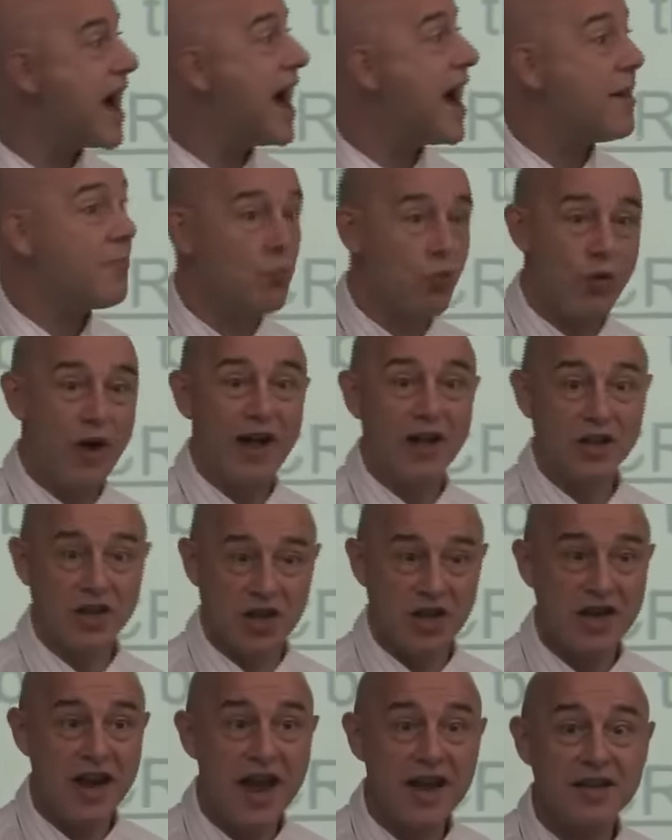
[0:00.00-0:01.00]
I'm well
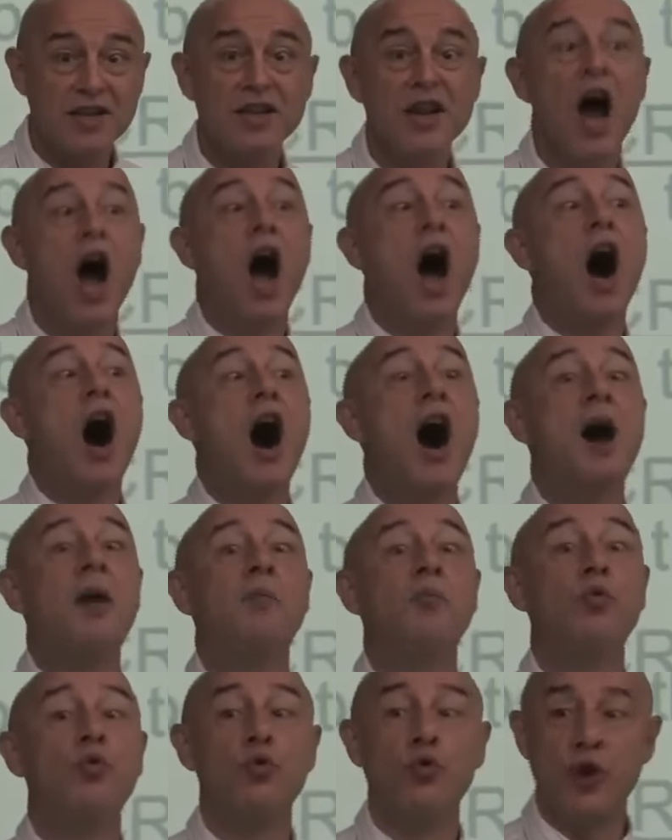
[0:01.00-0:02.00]
connected,
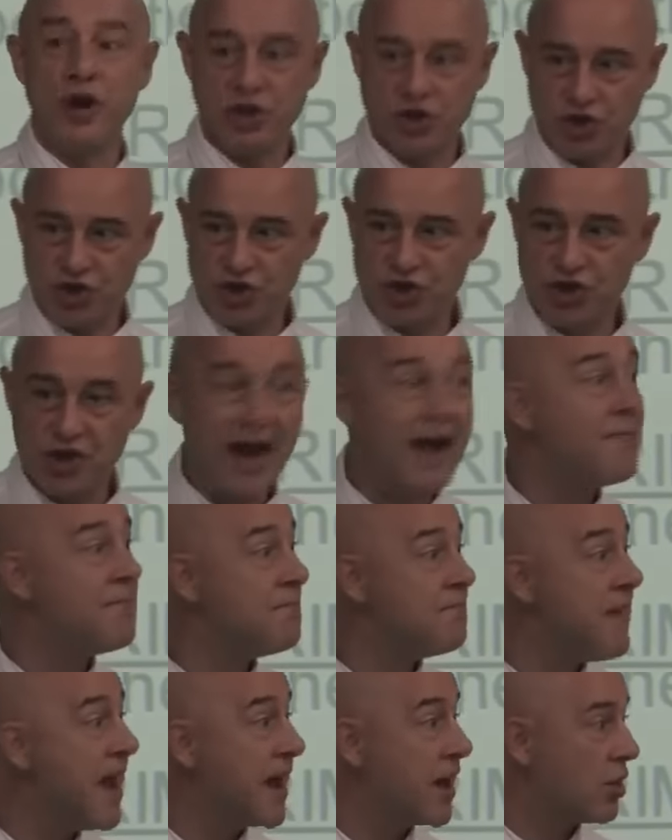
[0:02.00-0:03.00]
I'm rich,
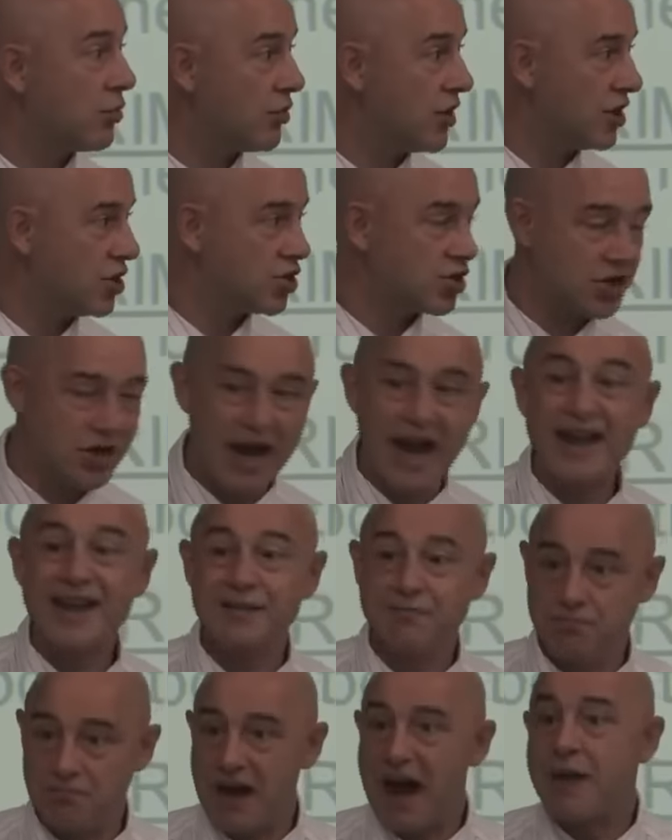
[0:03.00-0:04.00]
I'm mega rich. I
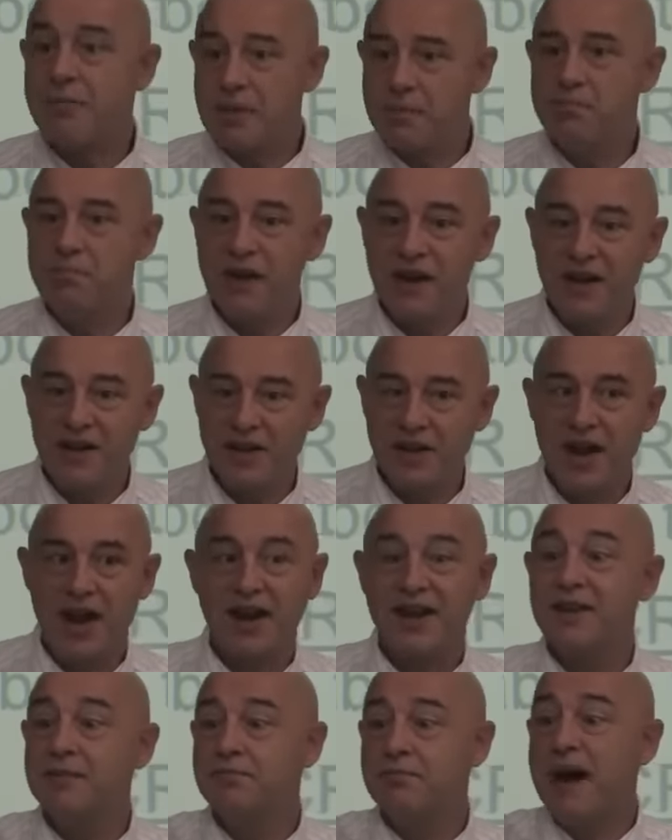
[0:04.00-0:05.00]
can I'm a billionaire. I
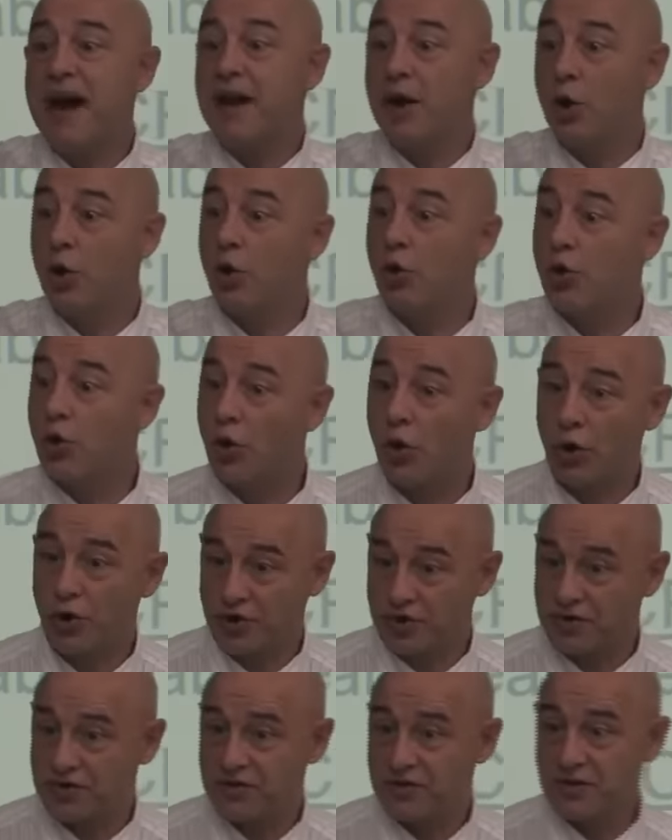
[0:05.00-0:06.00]
can buy the whole
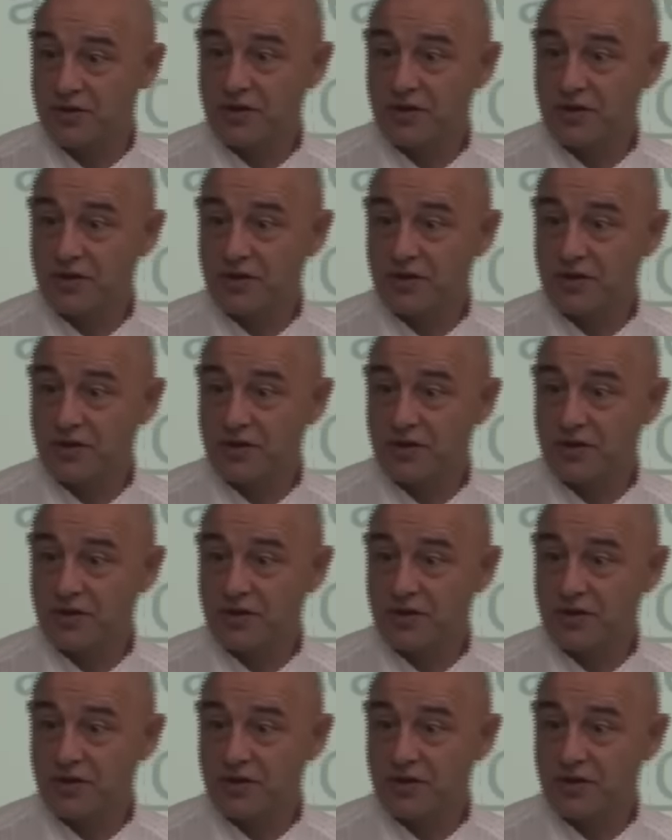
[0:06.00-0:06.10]
court,